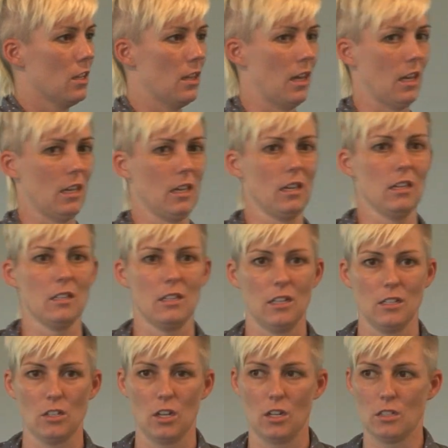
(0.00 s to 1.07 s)
then
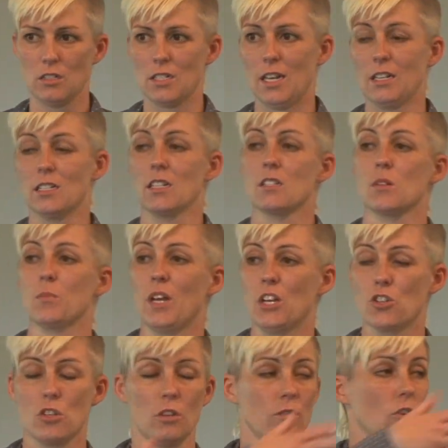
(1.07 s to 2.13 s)
the dog's
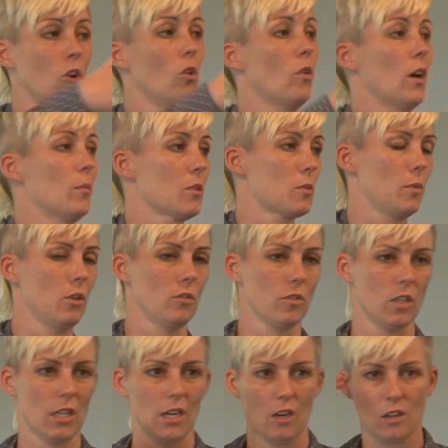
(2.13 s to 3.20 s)
anticipation of, oh, I must be
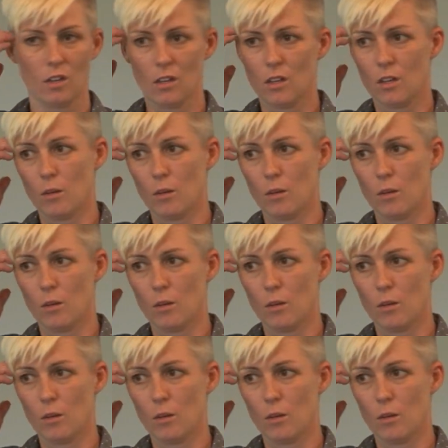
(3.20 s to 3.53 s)
over there,